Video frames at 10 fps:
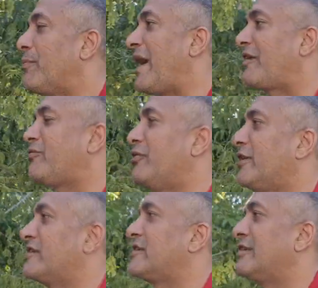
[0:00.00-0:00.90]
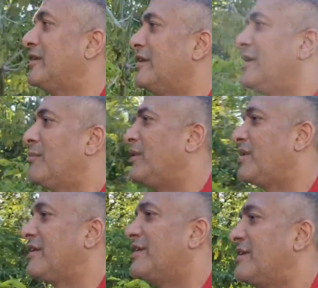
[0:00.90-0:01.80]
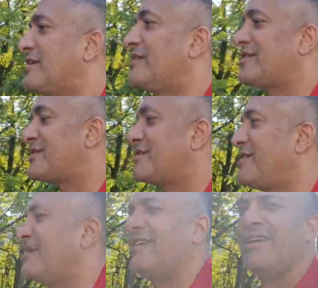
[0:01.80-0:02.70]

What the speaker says: back foot. But this is